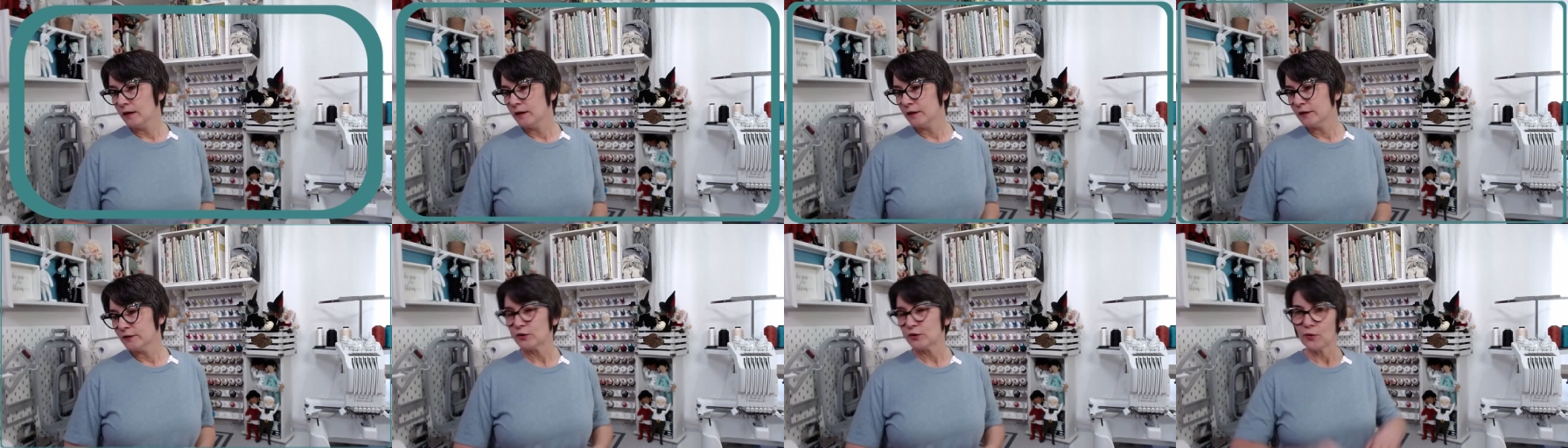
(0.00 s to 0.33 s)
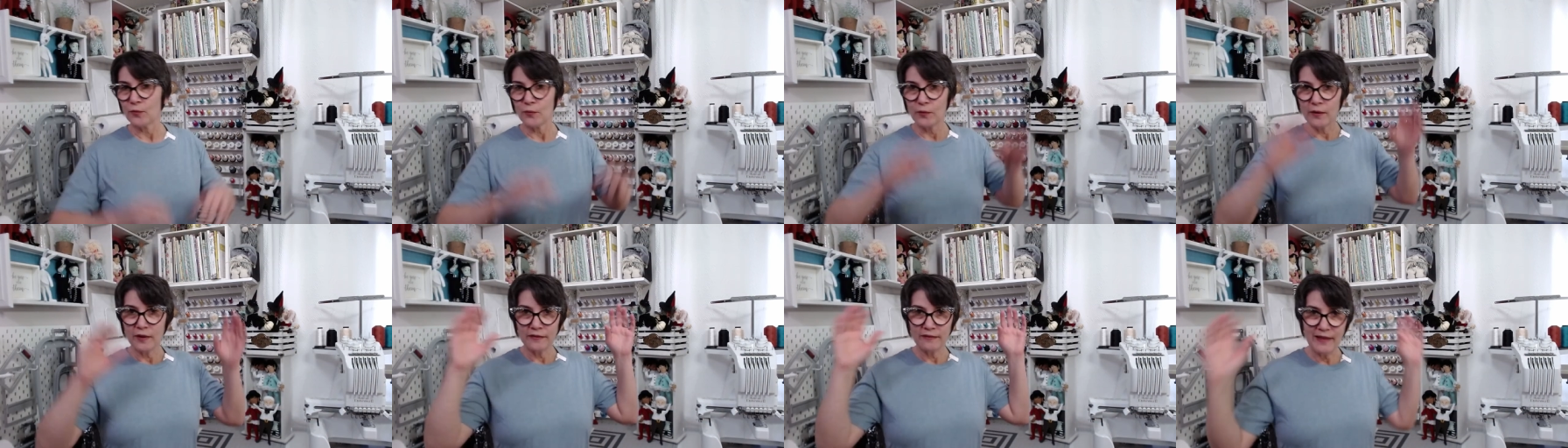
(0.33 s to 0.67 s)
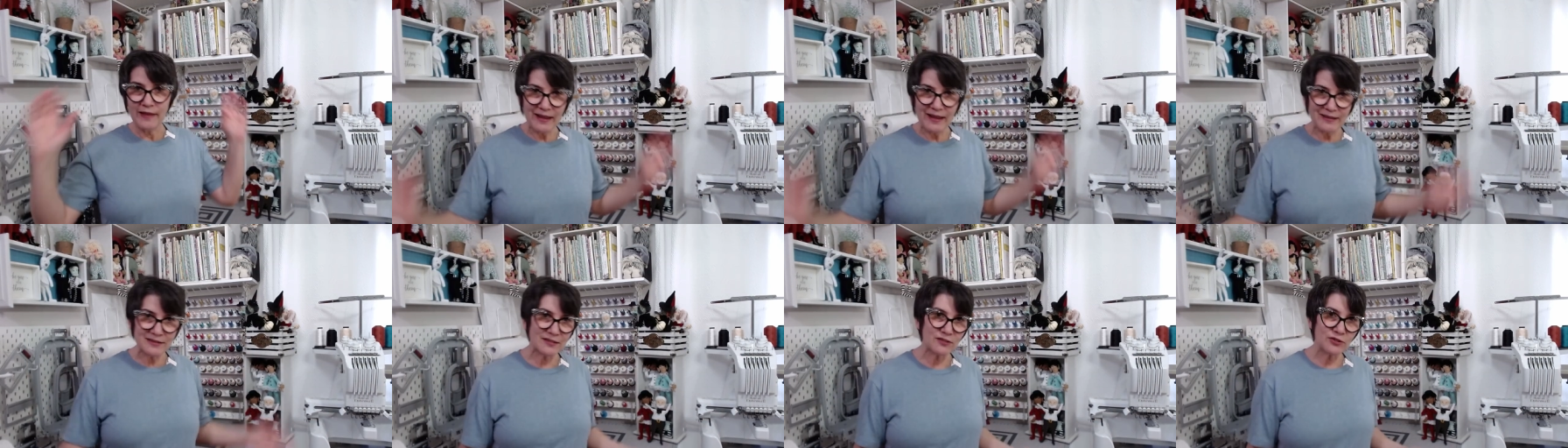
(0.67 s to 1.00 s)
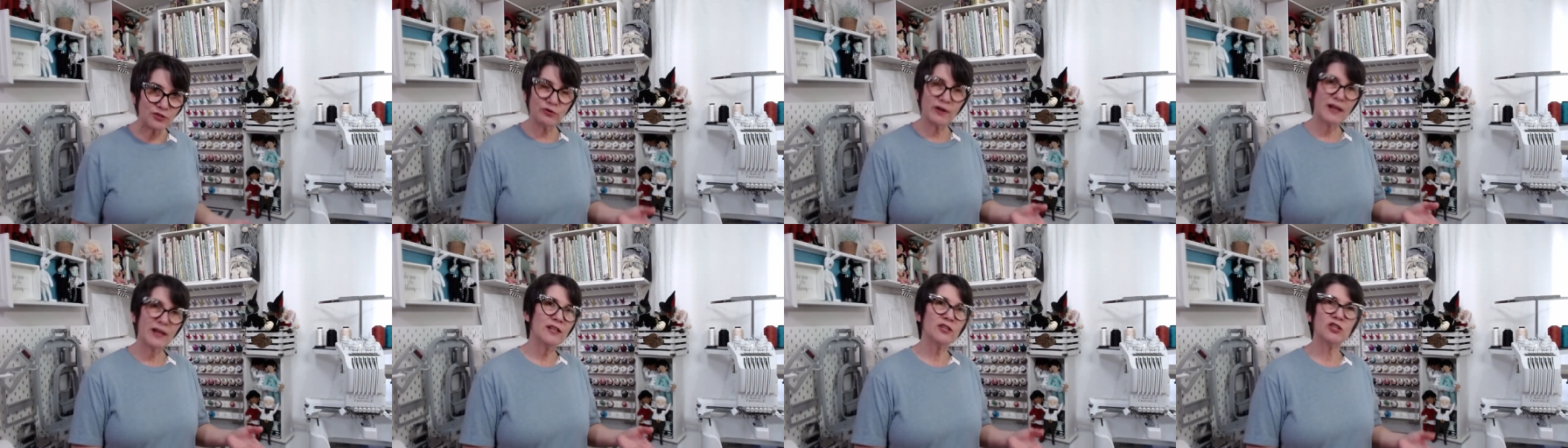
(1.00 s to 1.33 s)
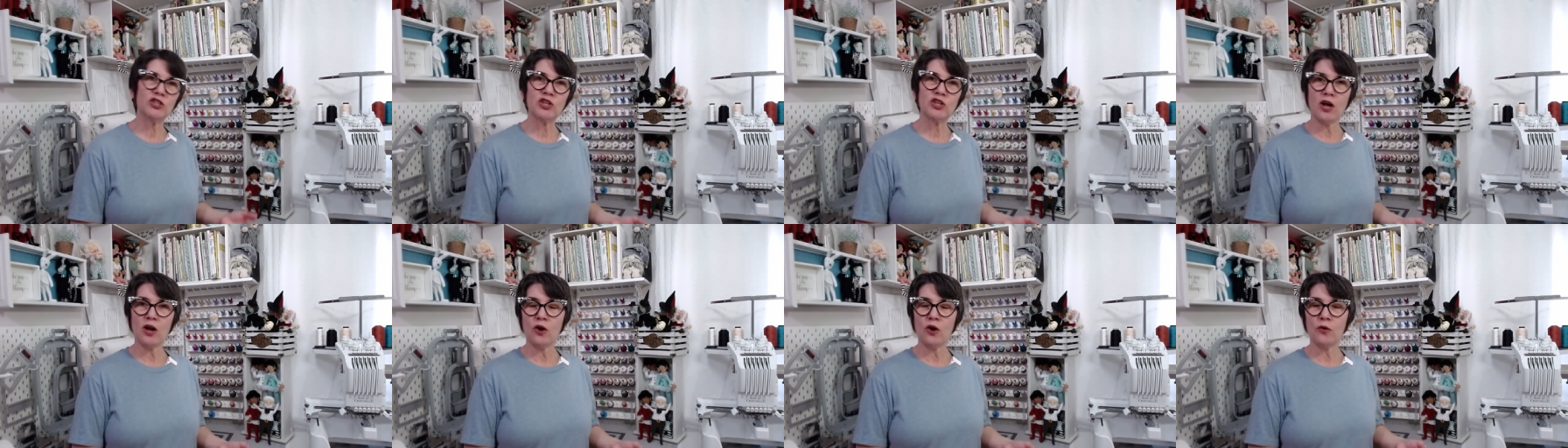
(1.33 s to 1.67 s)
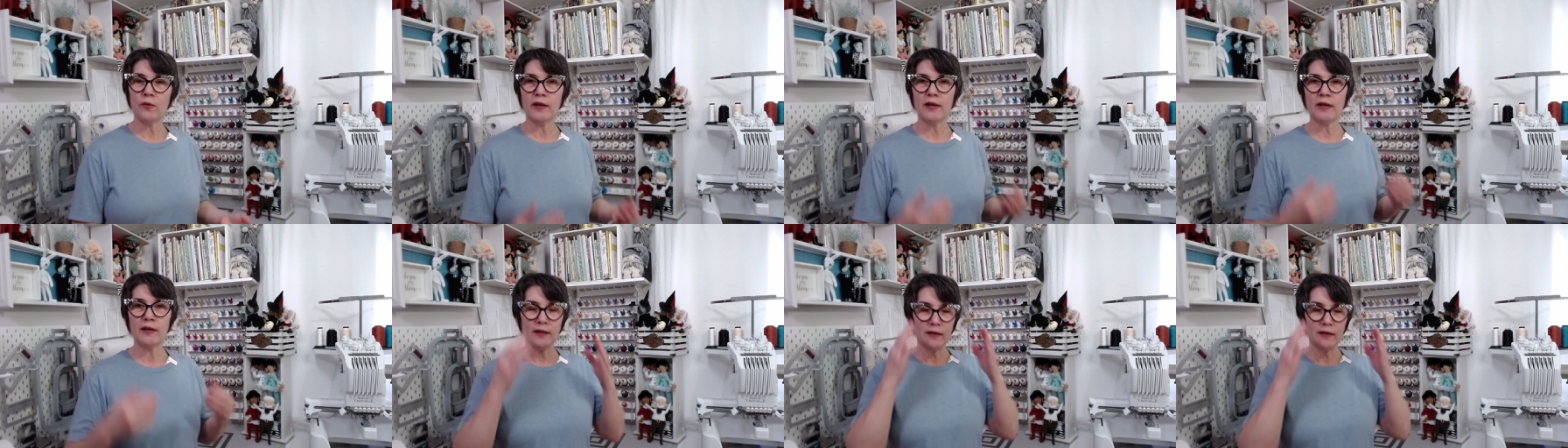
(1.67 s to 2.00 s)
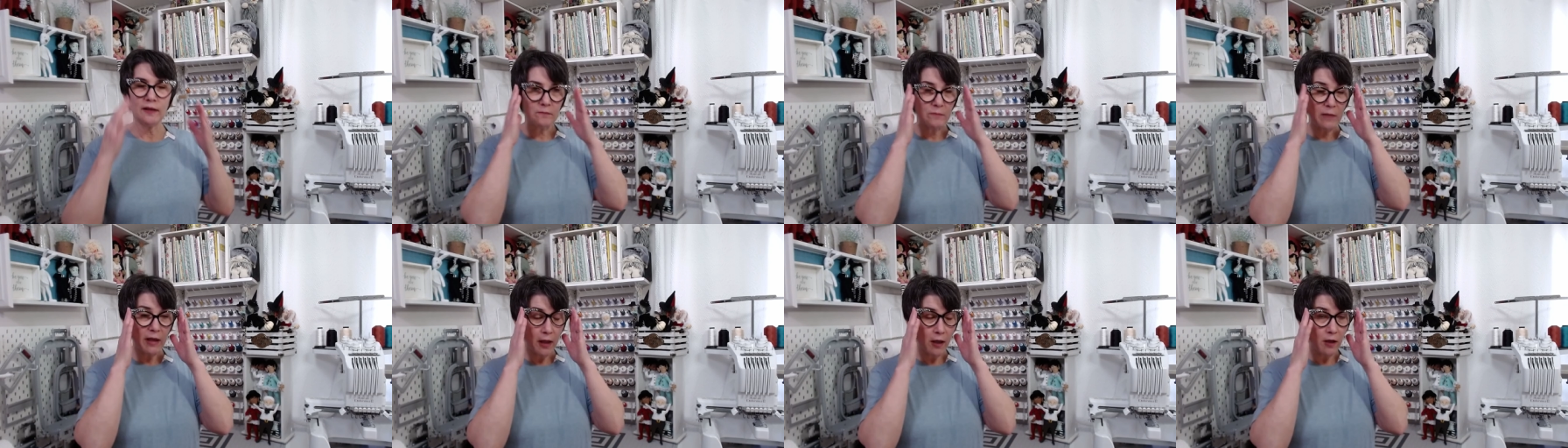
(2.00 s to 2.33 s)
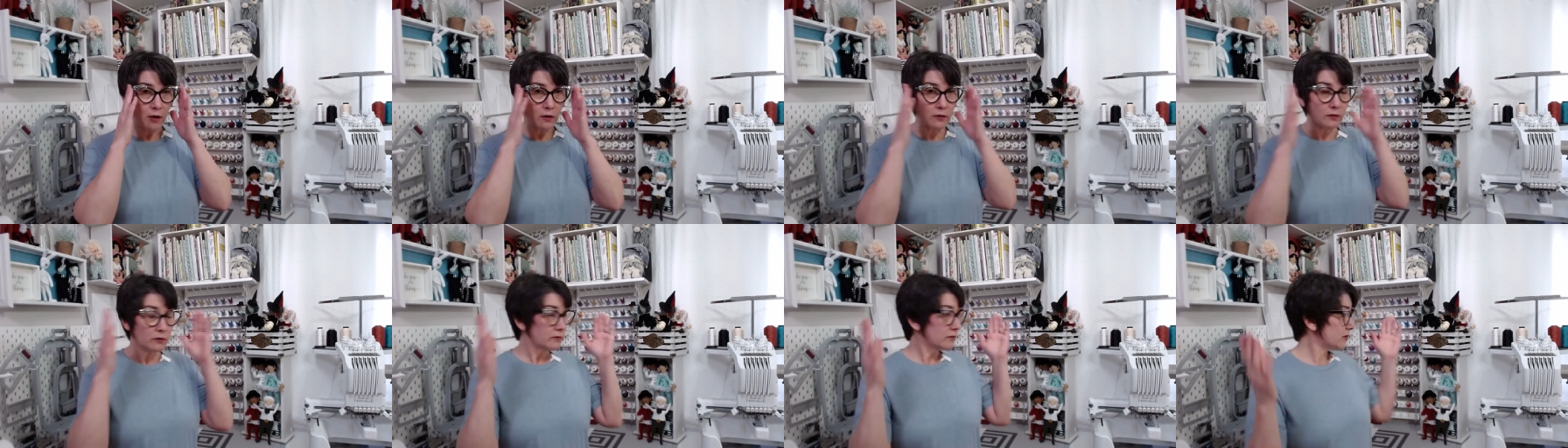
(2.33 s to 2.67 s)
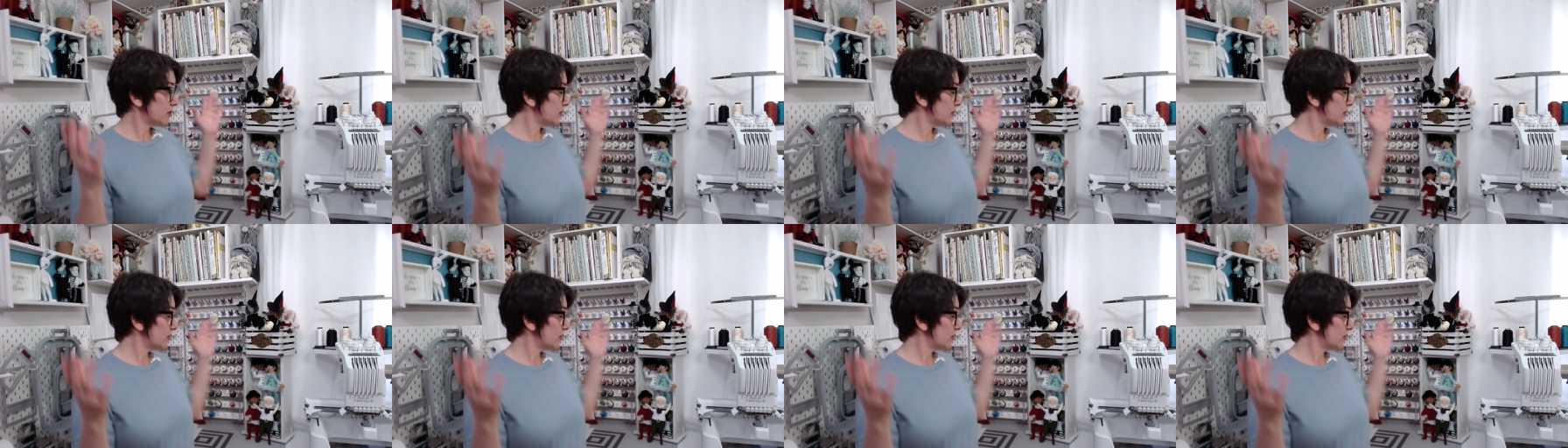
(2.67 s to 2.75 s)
So that's the trade show, and in my own